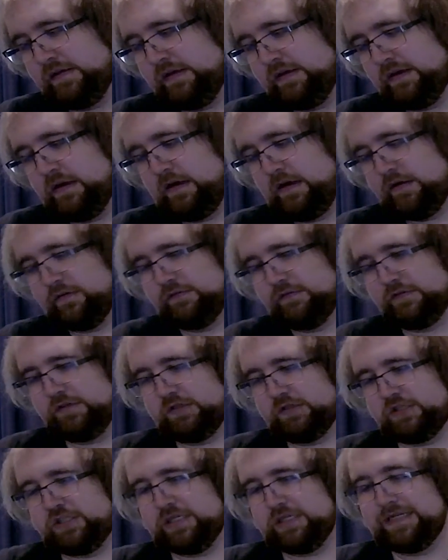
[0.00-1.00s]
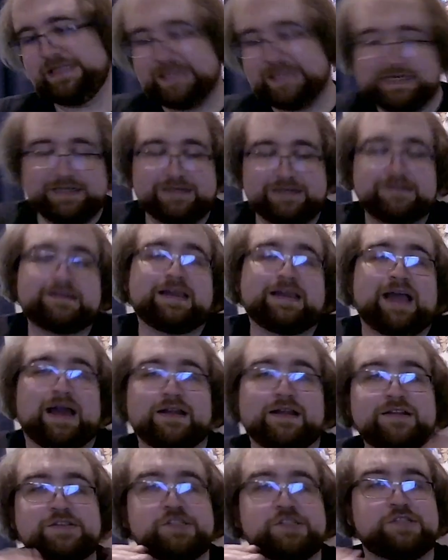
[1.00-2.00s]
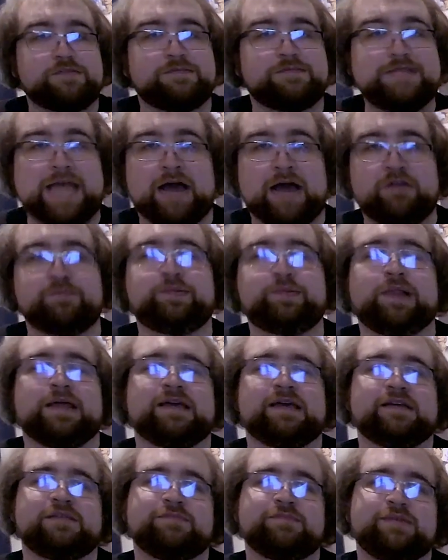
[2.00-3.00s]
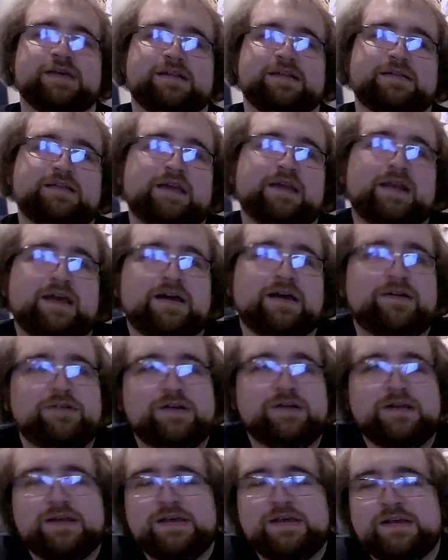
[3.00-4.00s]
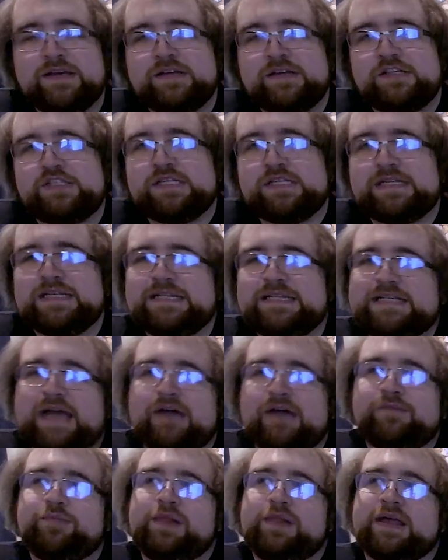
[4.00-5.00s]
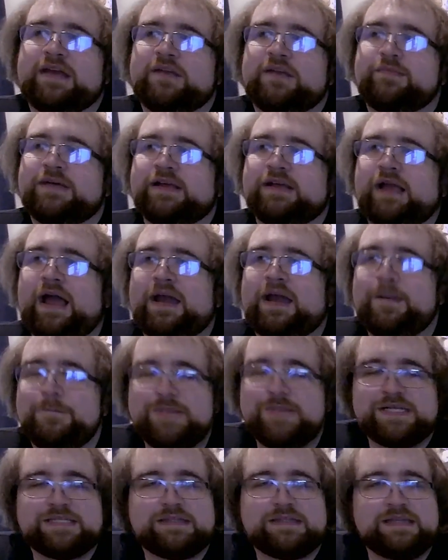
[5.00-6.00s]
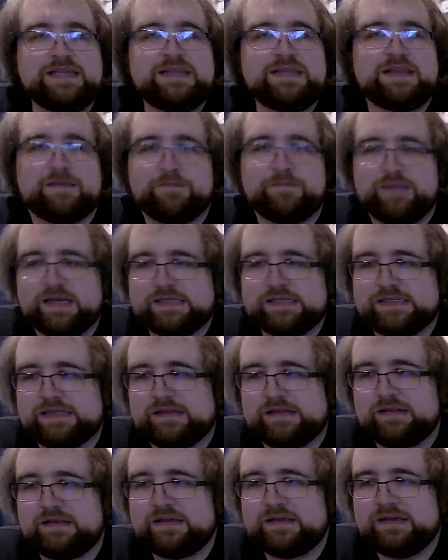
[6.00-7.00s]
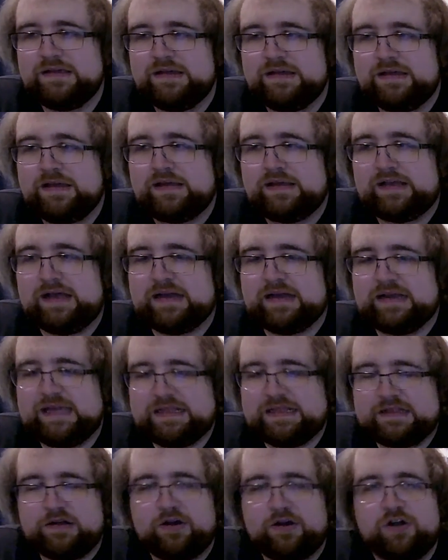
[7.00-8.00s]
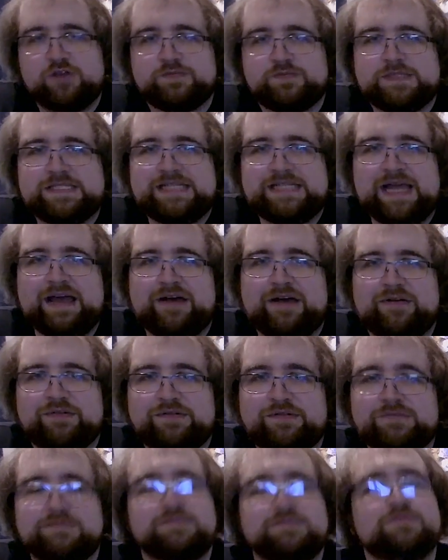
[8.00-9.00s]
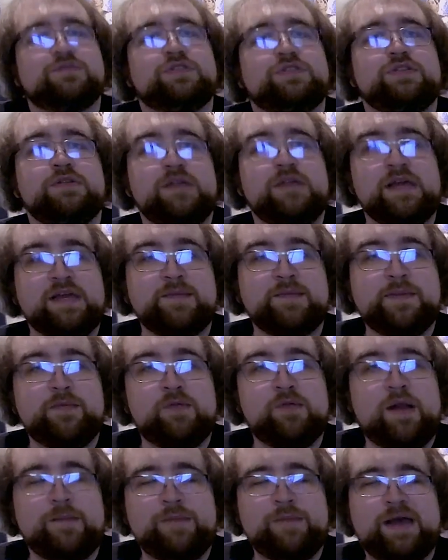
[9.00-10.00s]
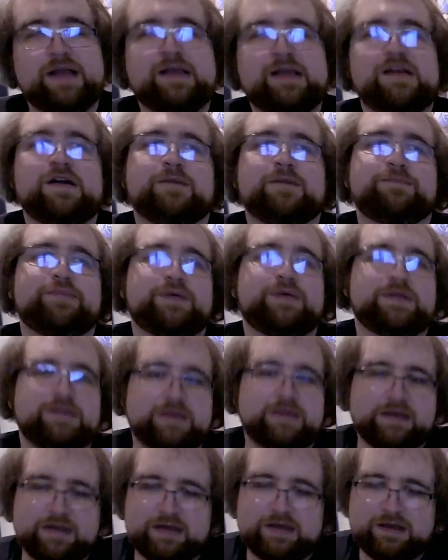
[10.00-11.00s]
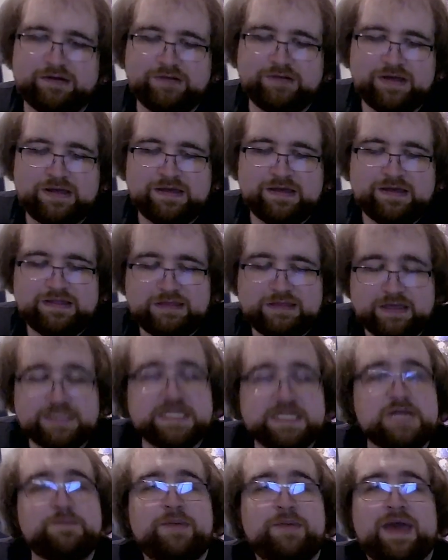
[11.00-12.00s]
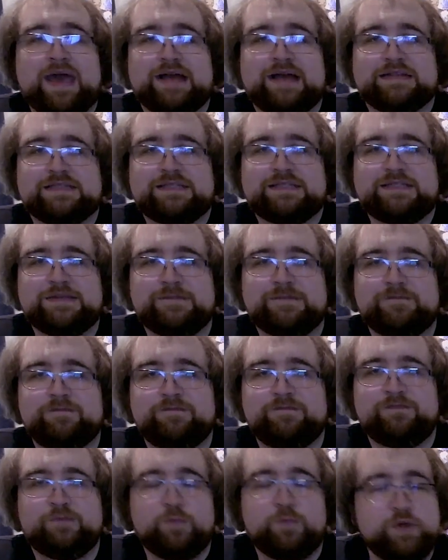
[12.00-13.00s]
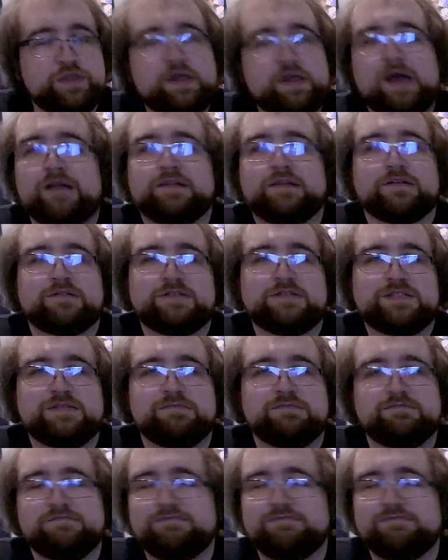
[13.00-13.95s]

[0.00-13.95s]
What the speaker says: you know, she did kind of downplay it a bit, you know? She did downplay it a bit, kind of mislead them, basically. Kind of get their hopes down so they could be brought back up. You know, they did pass with colors,